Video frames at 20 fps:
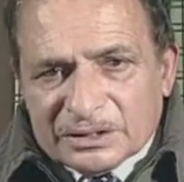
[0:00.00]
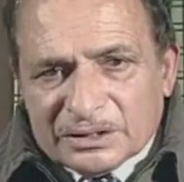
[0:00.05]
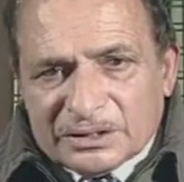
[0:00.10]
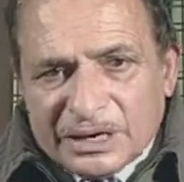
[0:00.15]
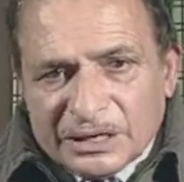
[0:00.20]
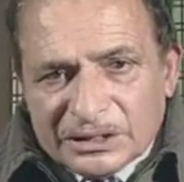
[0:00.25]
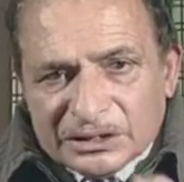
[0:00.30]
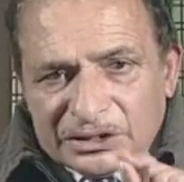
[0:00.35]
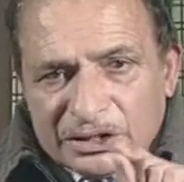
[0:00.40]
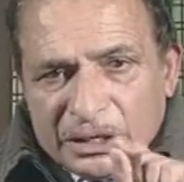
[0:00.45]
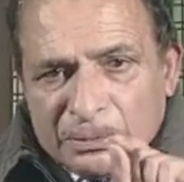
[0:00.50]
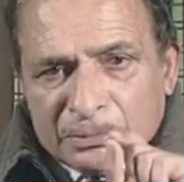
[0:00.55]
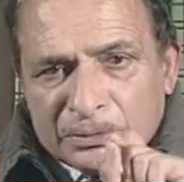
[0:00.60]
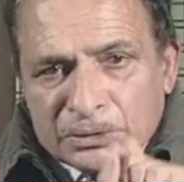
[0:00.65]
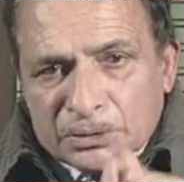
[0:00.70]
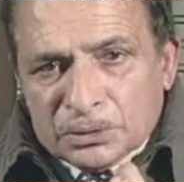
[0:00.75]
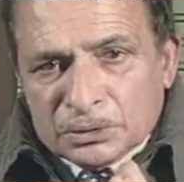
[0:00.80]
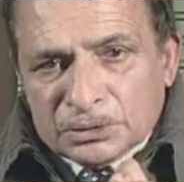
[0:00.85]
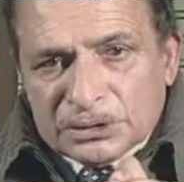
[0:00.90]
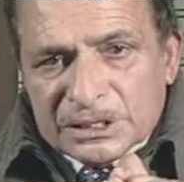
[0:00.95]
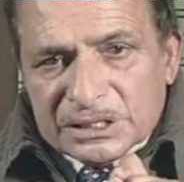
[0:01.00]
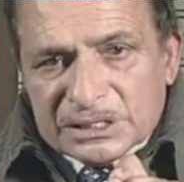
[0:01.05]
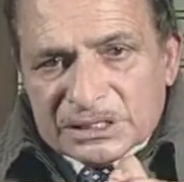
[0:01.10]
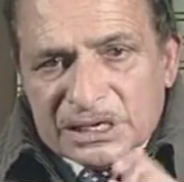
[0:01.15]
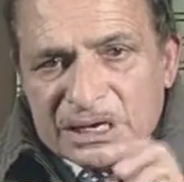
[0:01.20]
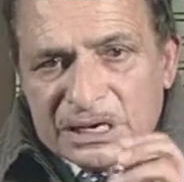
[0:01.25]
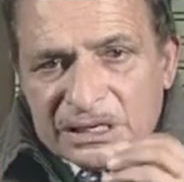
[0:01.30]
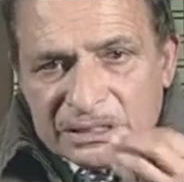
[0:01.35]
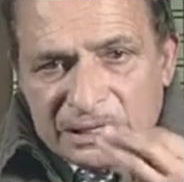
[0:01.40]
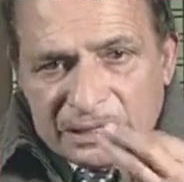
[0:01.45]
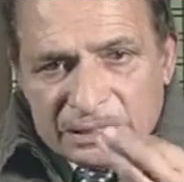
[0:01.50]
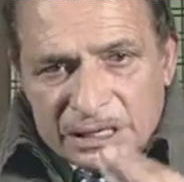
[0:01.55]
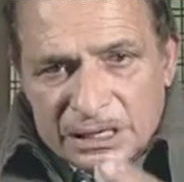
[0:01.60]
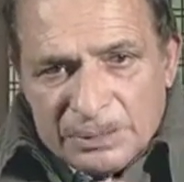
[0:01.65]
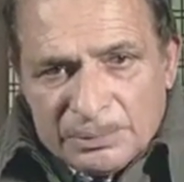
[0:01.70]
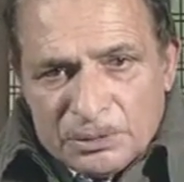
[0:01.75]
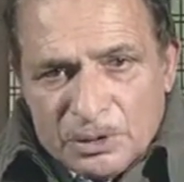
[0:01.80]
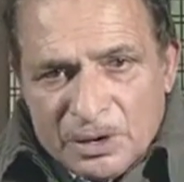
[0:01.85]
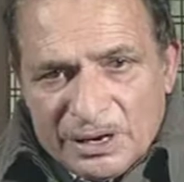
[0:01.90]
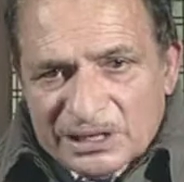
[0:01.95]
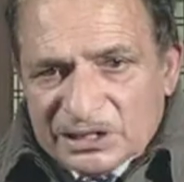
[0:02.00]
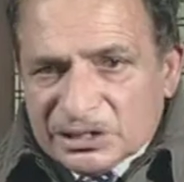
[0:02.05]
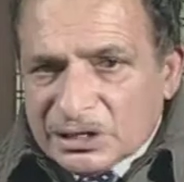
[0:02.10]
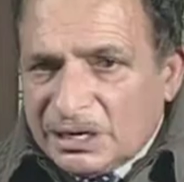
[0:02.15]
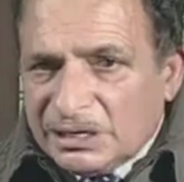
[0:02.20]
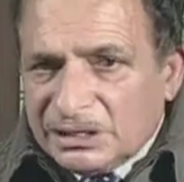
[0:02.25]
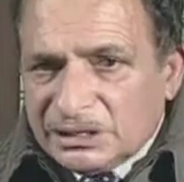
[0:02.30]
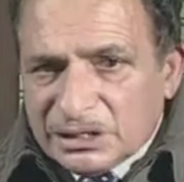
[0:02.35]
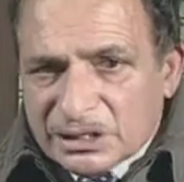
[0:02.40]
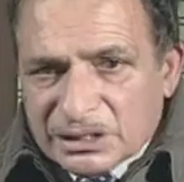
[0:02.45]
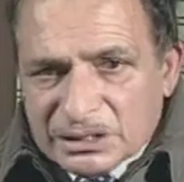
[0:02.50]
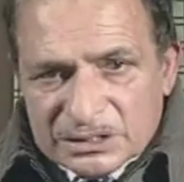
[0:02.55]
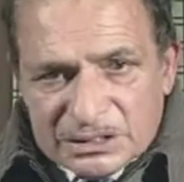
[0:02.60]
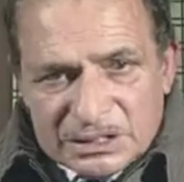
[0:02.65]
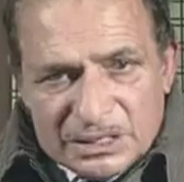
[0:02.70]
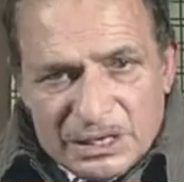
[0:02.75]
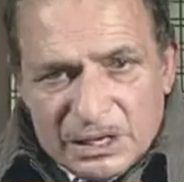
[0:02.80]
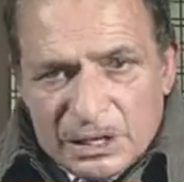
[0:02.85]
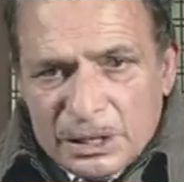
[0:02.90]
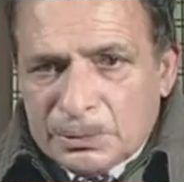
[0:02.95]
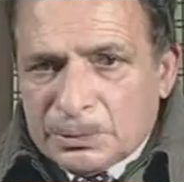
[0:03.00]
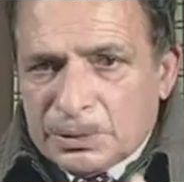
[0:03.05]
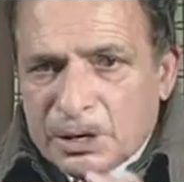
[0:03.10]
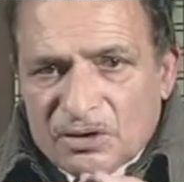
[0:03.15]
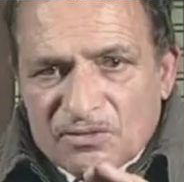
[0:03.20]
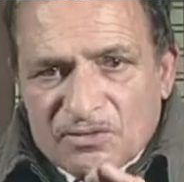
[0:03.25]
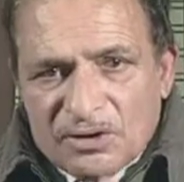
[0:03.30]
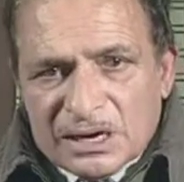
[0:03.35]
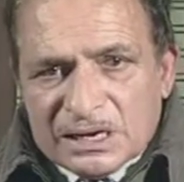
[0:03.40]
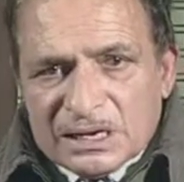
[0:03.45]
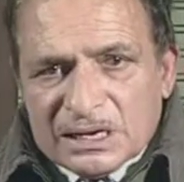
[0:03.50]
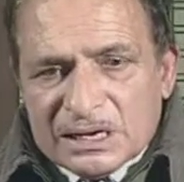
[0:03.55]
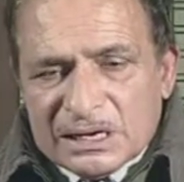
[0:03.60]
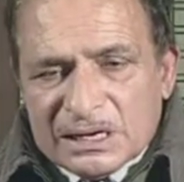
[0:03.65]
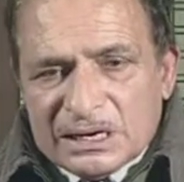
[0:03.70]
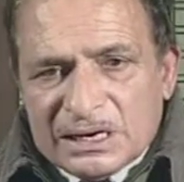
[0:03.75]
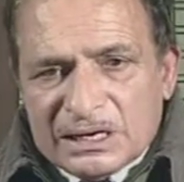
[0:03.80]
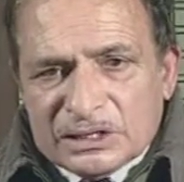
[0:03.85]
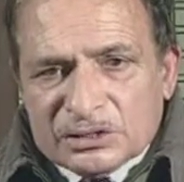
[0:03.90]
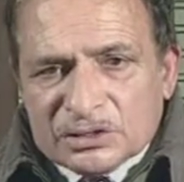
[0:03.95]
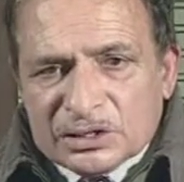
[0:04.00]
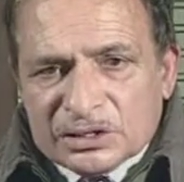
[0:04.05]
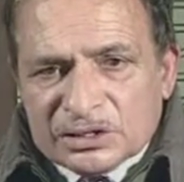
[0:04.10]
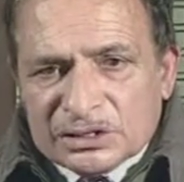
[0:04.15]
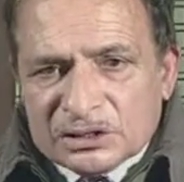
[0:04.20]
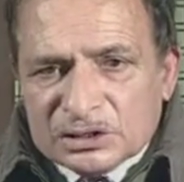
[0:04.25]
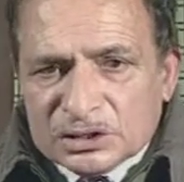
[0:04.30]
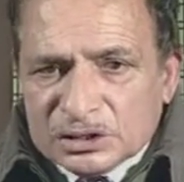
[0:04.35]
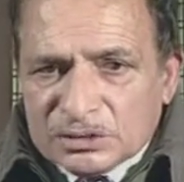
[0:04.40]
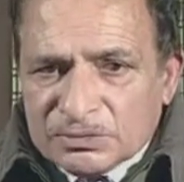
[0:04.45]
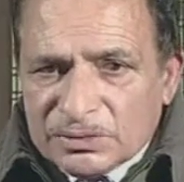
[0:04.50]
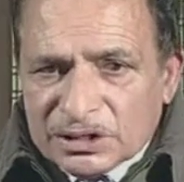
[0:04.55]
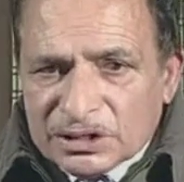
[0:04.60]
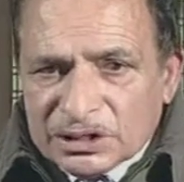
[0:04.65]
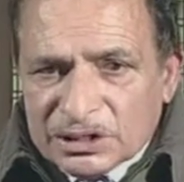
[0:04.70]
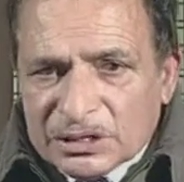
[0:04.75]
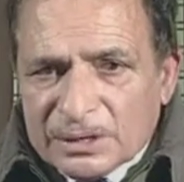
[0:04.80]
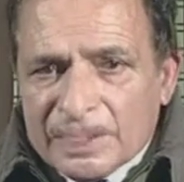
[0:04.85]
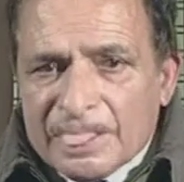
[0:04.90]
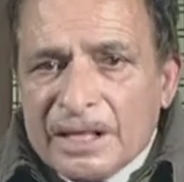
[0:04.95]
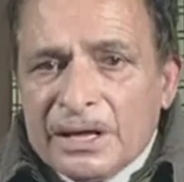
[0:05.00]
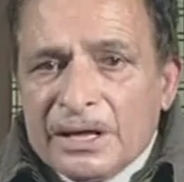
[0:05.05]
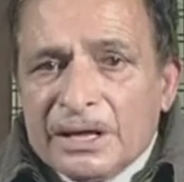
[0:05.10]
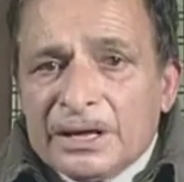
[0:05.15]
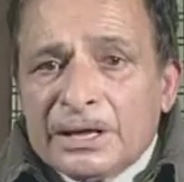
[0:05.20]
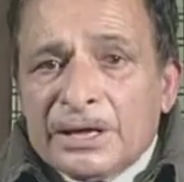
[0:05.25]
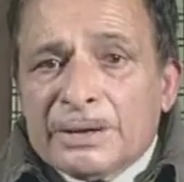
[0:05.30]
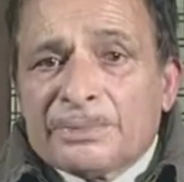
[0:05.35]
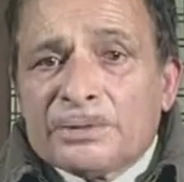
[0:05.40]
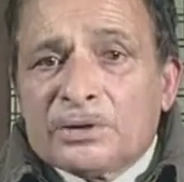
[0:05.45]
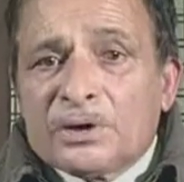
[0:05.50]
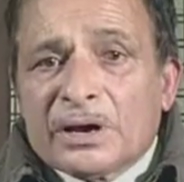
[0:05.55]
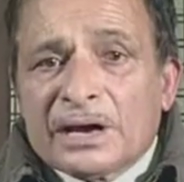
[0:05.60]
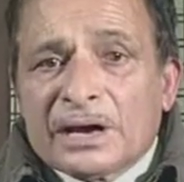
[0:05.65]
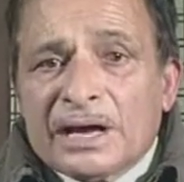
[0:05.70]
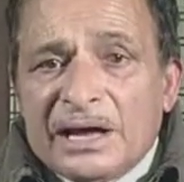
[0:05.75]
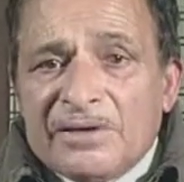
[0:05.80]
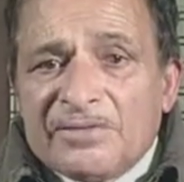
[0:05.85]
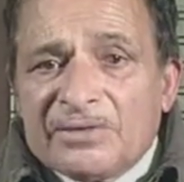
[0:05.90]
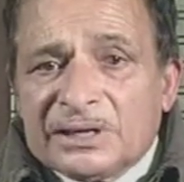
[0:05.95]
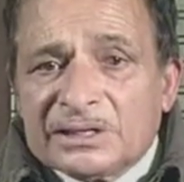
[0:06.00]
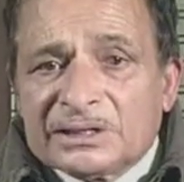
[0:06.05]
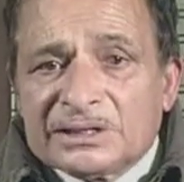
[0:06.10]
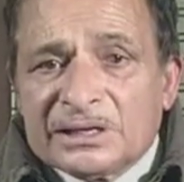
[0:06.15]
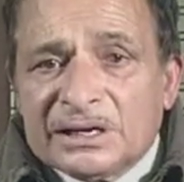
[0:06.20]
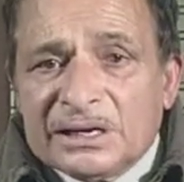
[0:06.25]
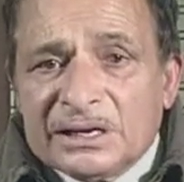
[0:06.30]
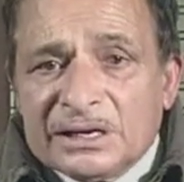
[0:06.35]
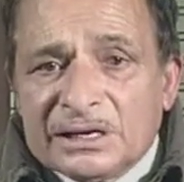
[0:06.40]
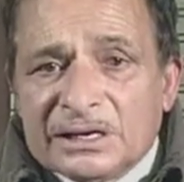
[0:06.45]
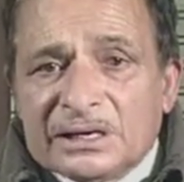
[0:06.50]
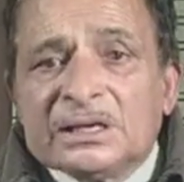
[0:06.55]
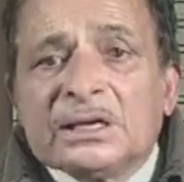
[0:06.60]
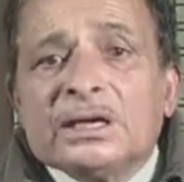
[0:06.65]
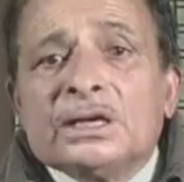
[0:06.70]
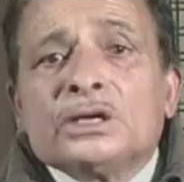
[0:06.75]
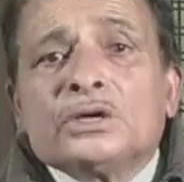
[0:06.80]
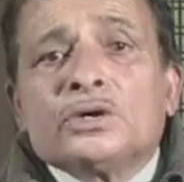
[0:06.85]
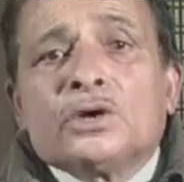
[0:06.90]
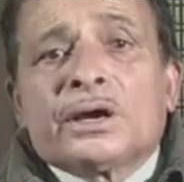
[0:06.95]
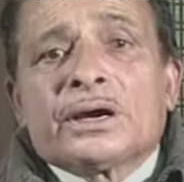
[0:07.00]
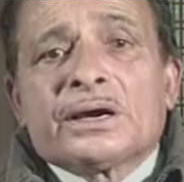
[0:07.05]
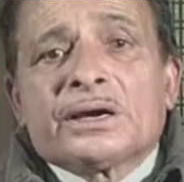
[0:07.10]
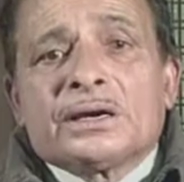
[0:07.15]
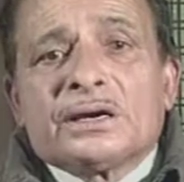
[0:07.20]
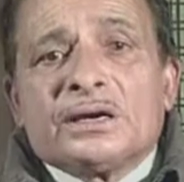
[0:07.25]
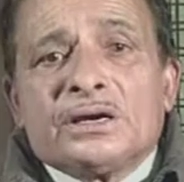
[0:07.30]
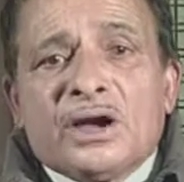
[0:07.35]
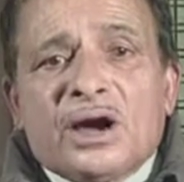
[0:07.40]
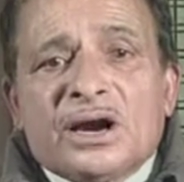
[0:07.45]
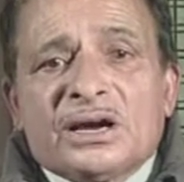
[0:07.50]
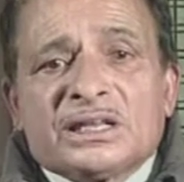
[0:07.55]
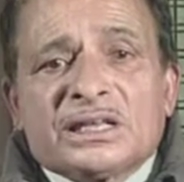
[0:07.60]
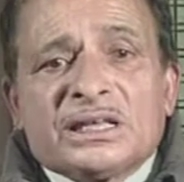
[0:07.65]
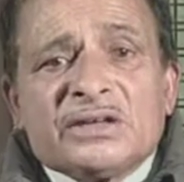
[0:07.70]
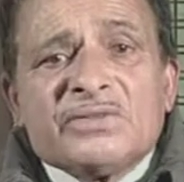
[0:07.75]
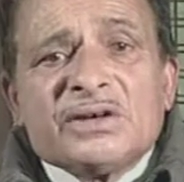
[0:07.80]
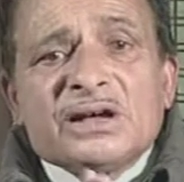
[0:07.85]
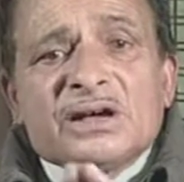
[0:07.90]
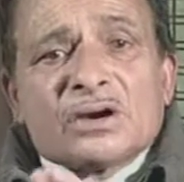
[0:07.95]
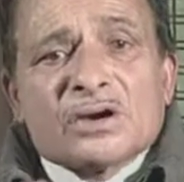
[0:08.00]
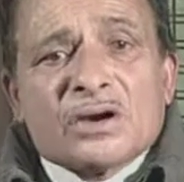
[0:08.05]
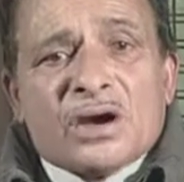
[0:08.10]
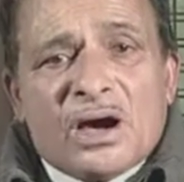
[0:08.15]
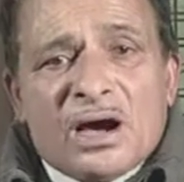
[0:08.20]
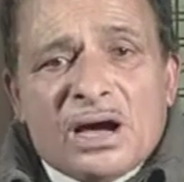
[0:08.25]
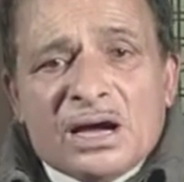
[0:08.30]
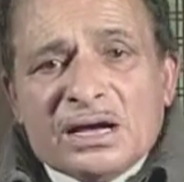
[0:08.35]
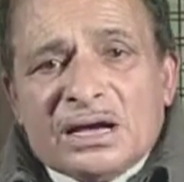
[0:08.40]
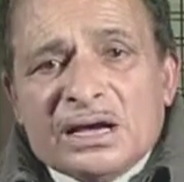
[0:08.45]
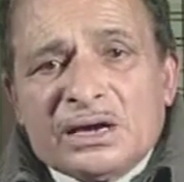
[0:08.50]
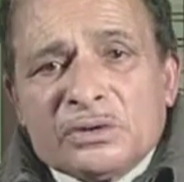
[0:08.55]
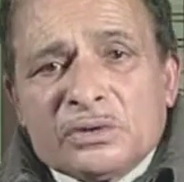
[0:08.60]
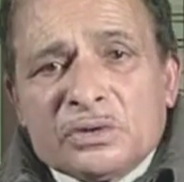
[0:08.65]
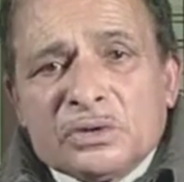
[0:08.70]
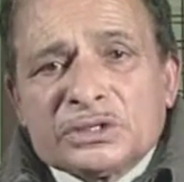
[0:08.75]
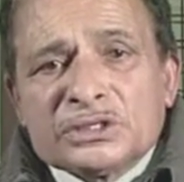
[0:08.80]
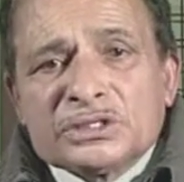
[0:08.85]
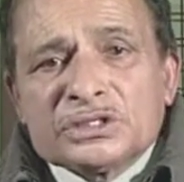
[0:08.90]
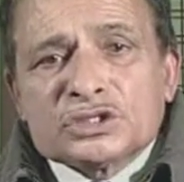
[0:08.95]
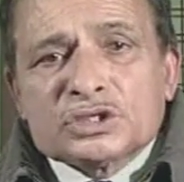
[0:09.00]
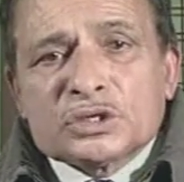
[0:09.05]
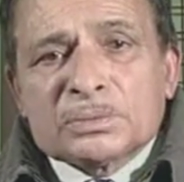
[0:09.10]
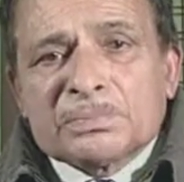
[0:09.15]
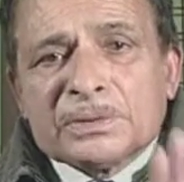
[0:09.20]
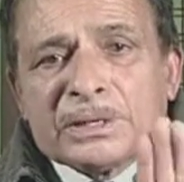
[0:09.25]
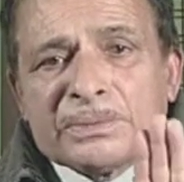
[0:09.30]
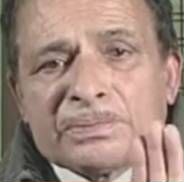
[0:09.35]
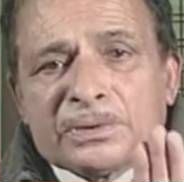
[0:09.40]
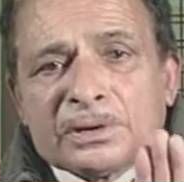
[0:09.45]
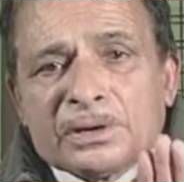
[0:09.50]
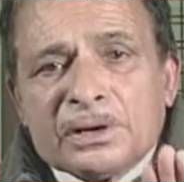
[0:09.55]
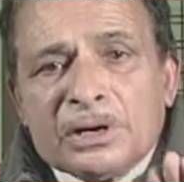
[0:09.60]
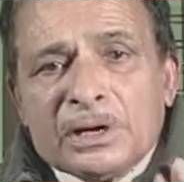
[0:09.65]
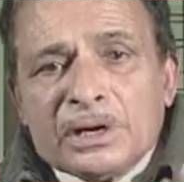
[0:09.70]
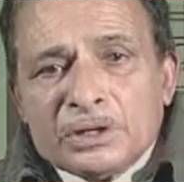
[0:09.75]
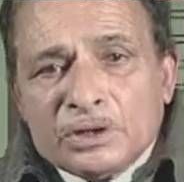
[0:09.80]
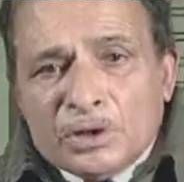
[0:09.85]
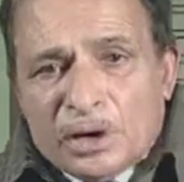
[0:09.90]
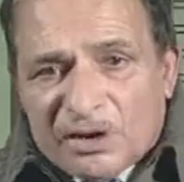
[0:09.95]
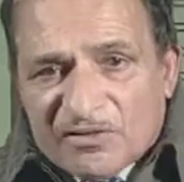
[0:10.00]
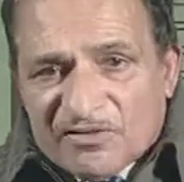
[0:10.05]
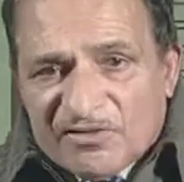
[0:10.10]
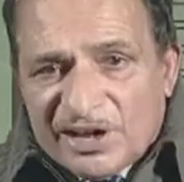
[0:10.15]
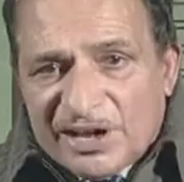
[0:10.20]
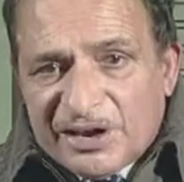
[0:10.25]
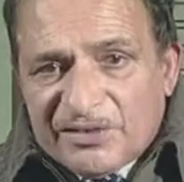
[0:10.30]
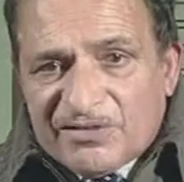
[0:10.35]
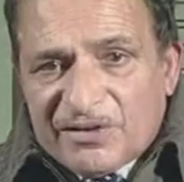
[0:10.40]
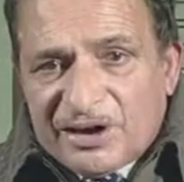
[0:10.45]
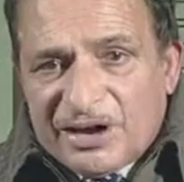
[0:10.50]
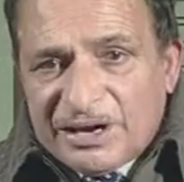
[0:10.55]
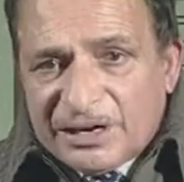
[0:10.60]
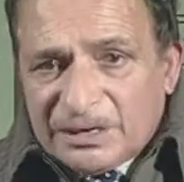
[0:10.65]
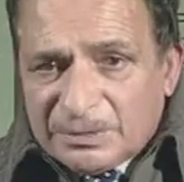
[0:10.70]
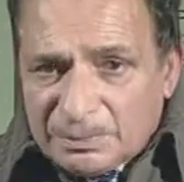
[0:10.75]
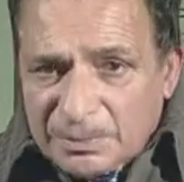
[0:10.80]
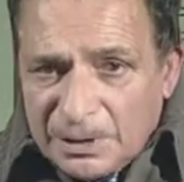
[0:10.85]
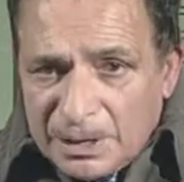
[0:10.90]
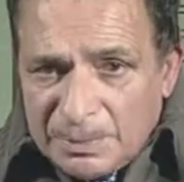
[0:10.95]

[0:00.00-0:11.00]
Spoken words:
Test of truth is that if you are a scientist, if you are working in an educational situation, if you are having a theory, you are not giving wrong conclusions to people. You are verifying